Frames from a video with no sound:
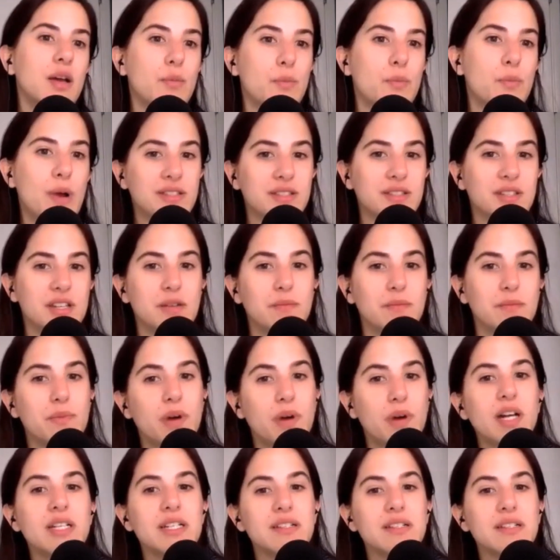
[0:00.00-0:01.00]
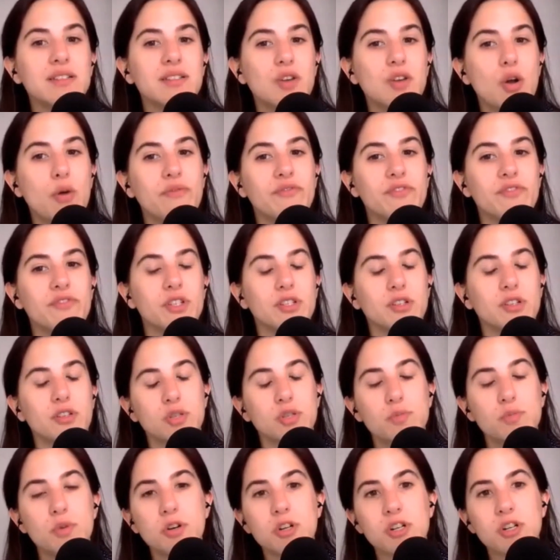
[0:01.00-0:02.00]
President Biden's conference on
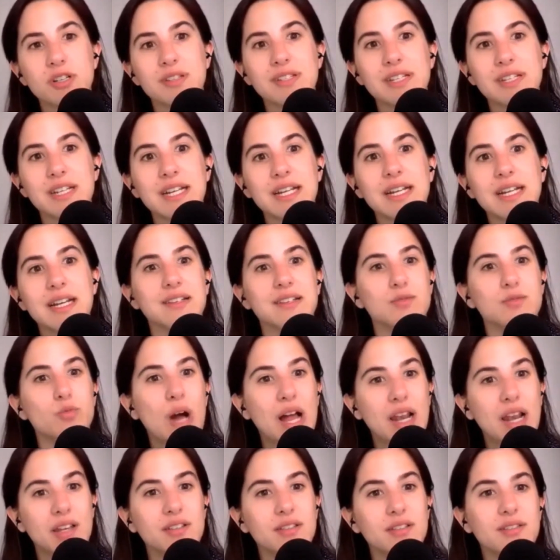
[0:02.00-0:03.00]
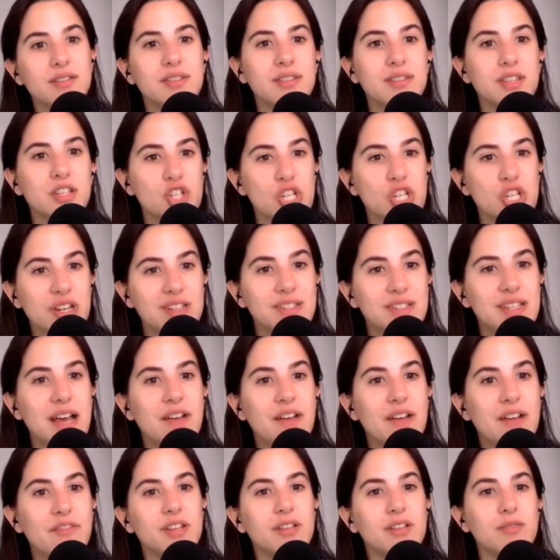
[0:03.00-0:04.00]
democracy, as well as the
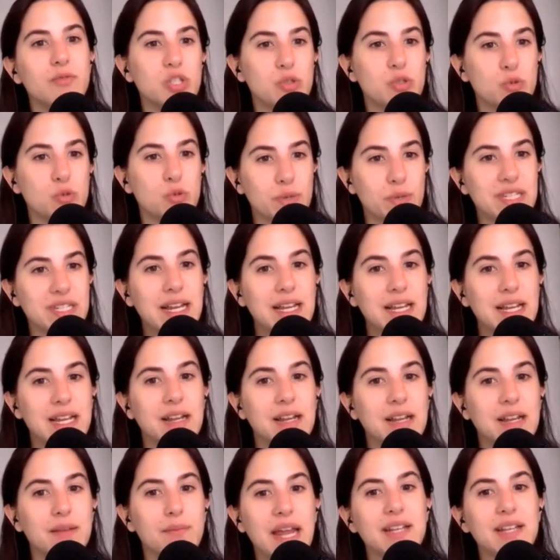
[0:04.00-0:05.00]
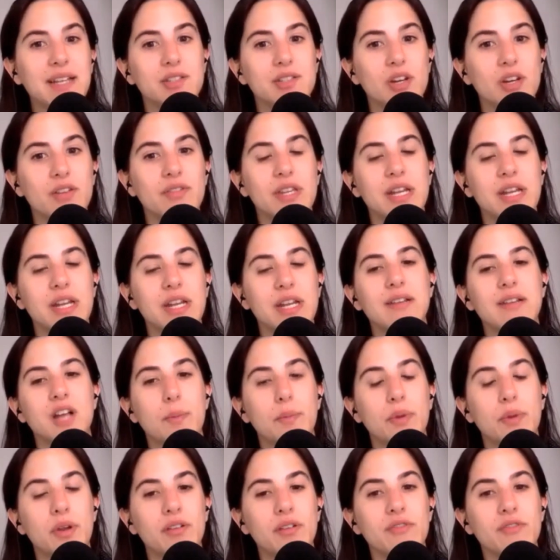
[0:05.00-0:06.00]
G7, which will be taking place over the next
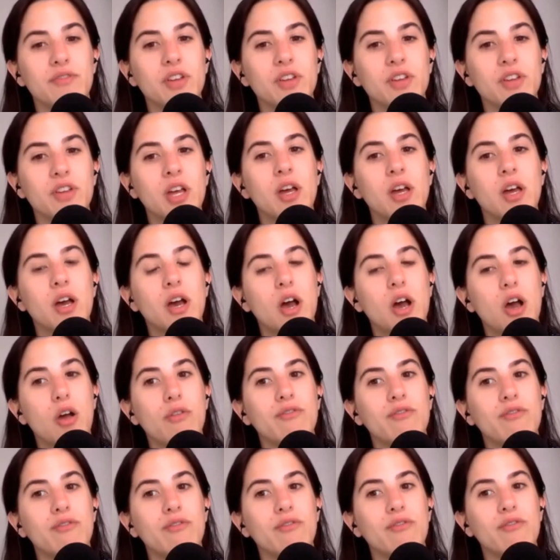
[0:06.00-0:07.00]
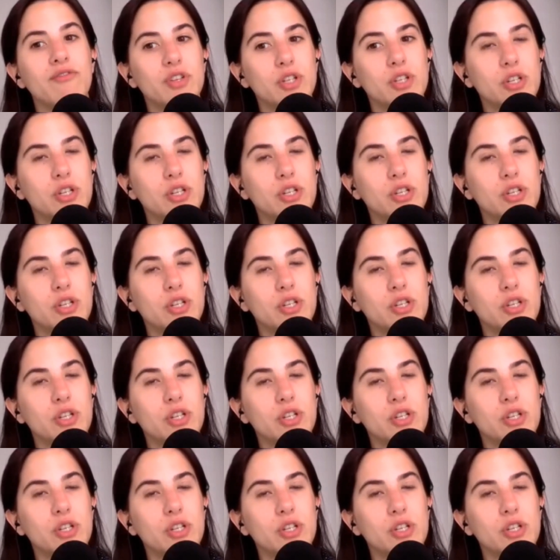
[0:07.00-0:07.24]
couple of